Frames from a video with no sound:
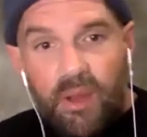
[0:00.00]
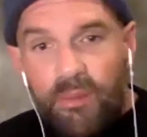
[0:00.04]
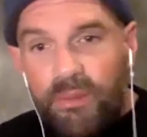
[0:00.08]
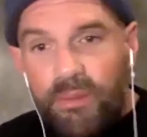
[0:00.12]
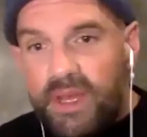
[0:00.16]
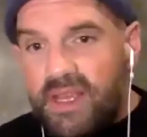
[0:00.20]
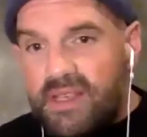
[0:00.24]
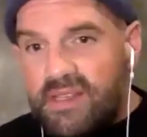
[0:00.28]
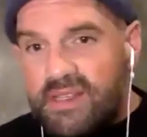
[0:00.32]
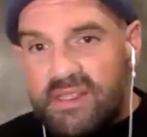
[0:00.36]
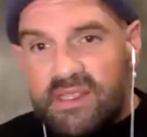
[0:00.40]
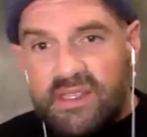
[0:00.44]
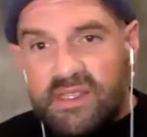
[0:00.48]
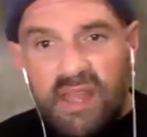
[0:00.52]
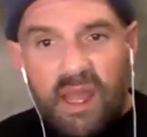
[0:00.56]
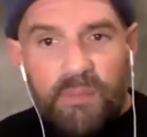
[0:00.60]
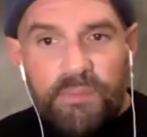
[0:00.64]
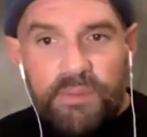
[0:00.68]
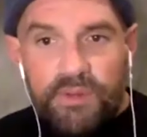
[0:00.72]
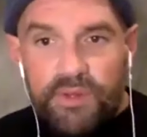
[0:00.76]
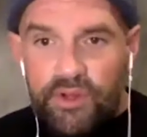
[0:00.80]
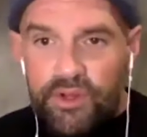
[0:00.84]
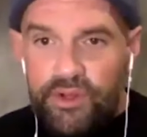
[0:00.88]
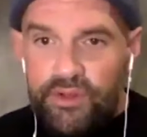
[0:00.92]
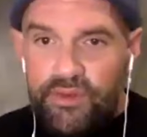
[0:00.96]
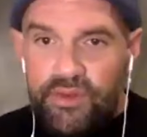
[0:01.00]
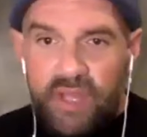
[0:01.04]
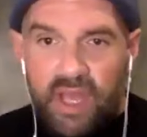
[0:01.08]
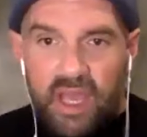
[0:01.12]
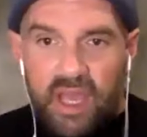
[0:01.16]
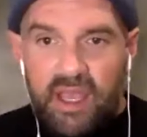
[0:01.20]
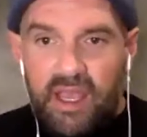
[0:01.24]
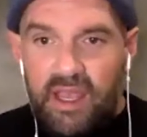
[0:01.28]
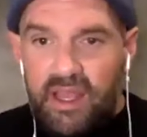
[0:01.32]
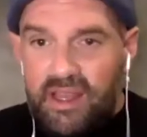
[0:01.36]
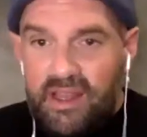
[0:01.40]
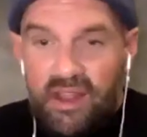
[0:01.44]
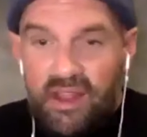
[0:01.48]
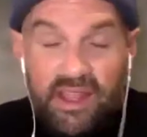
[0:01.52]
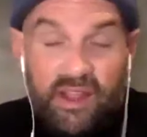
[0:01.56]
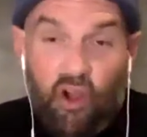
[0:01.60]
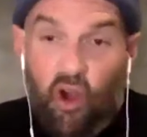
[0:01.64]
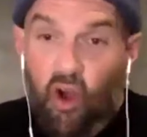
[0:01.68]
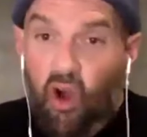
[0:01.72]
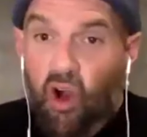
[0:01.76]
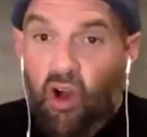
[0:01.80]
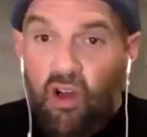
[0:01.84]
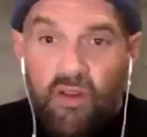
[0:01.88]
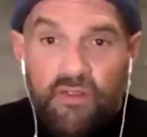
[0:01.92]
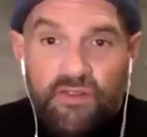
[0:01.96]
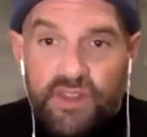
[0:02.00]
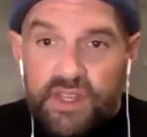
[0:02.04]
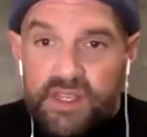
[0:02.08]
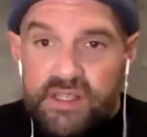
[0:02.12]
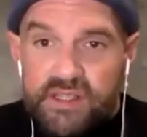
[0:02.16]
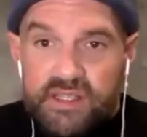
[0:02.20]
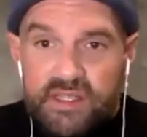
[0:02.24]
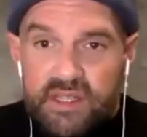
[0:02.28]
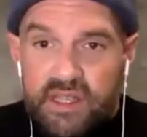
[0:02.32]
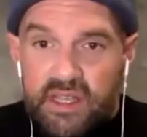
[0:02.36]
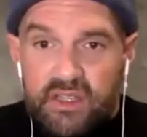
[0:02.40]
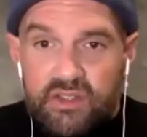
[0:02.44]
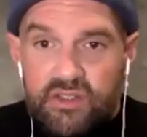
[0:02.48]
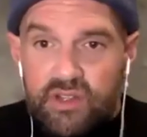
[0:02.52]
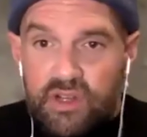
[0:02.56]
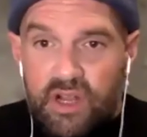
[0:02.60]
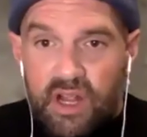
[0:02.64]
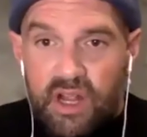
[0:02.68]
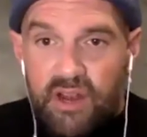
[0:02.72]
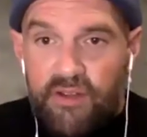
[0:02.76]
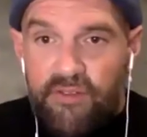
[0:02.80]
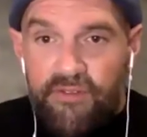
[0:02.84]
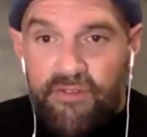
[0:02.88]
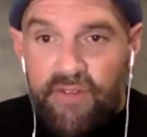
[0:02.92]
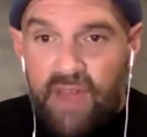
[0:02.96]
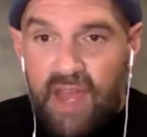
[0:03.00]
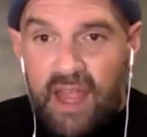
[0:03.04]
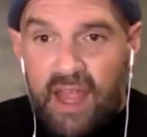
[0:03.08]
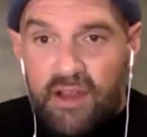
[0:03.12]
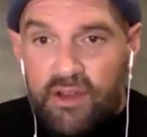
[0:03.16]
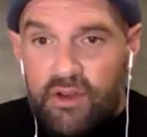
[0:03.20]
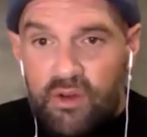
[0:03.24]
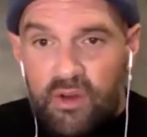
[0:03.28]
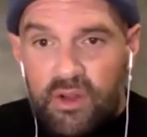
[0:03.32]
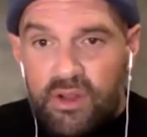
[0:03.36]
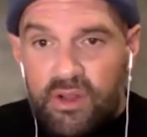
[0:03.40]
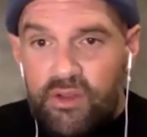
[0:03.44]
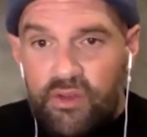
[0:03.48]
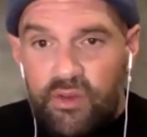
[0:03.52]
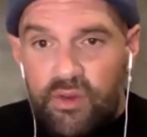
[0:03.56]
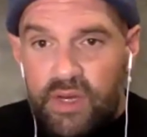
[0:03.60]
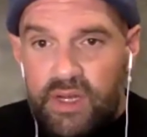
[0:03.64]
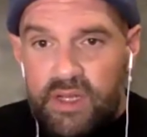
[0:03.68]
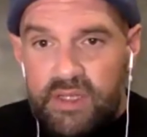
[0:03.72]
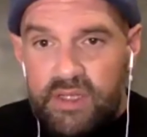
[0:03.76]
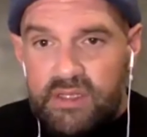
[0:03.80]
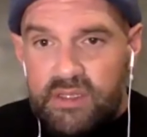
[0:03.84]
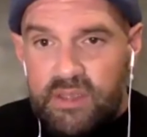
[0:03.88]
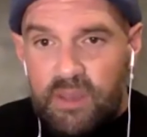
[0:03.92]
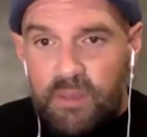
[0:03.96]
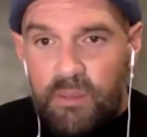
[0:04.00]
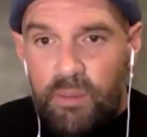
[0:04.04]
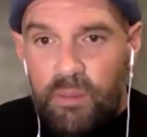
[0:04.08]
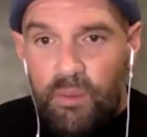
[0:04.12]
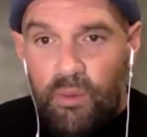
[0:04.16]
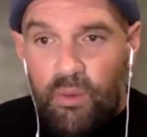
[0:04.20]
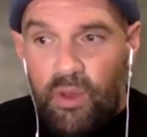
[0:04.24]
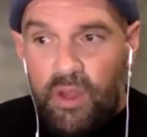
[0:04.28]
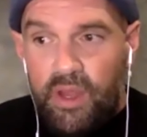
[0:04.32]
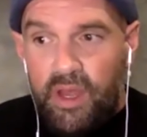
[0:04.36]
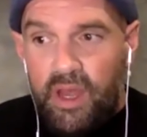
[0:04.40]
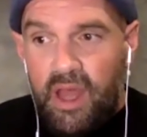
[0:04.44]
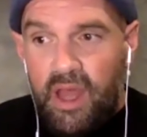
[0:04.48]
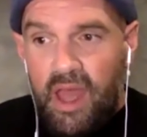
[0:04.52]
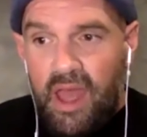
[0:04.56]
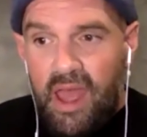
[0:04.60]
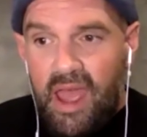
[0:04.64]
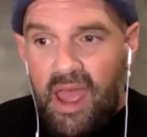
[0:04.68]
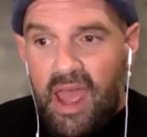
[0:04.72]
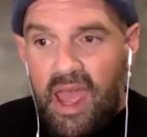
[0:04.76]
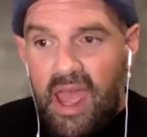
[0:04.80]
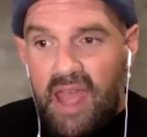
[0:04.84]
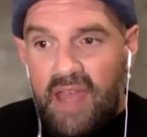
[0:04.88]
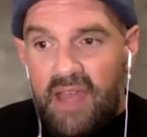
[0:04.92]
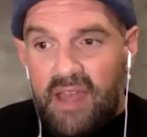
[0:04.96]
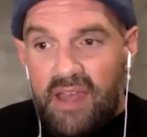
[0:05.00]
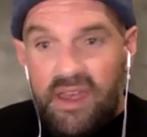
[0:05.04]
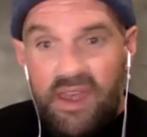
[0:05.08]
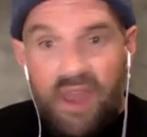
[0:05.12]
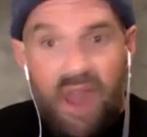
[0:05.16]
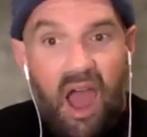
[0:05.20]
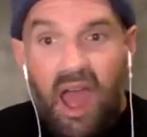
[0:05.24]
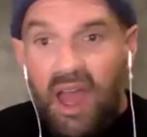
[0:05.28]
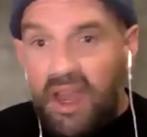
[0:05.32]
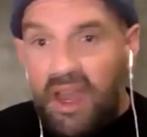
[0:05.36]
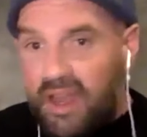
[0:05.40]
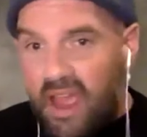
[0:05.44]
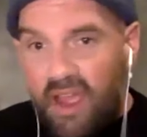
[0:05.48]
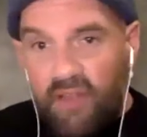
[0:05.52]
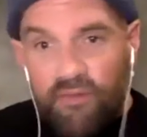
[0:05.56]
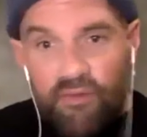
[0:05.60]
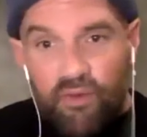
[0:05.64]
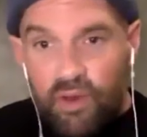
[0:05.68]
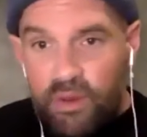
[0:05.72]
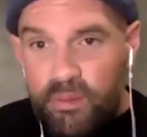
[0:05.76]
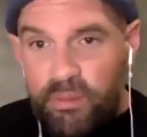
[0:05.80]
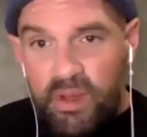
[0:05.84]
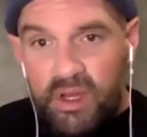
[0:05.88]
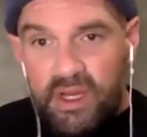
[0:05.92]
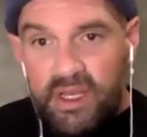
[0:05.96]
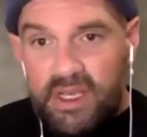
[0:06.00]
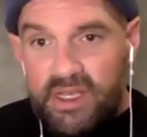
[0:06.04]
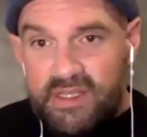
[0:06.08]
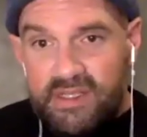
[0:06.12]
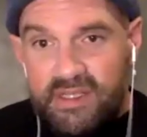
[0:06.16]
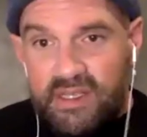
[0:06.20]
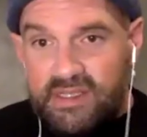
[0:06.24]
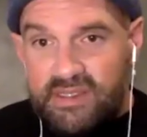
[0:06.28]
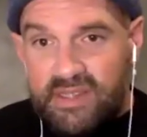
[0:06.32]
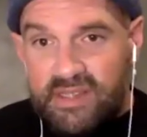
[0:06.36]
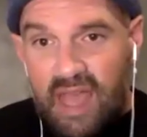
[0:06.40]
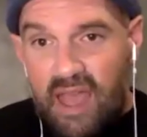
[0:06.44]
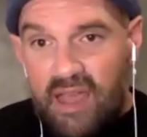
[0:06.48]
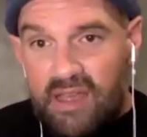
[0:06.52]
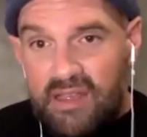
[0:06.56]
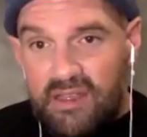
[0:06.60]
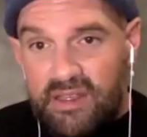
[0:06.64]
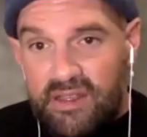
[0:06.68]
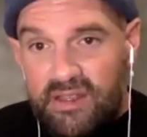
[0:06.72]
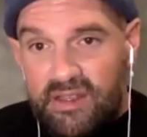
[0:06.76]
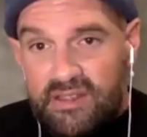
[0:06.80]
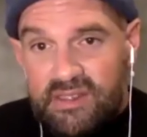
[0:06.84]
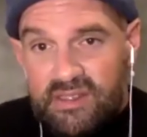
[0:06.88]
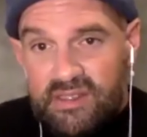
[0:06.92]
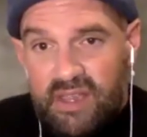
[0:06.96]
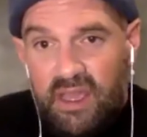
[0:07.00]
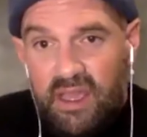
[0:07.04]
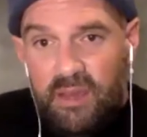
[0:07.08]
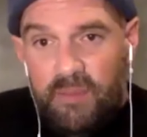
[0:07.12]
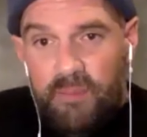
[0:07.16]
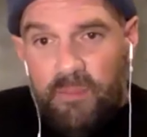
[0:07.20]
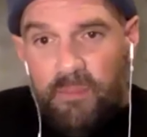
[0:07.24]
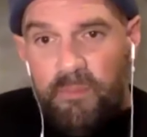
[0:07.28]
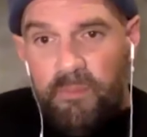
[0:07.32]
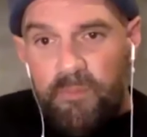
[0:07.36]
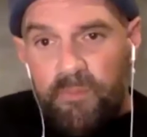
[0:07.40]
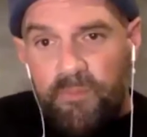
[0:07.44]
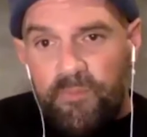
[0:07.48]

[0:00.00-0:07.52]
how many steps are you taking it like all of these things are going to factor into it at some point and not everybody is exactly the same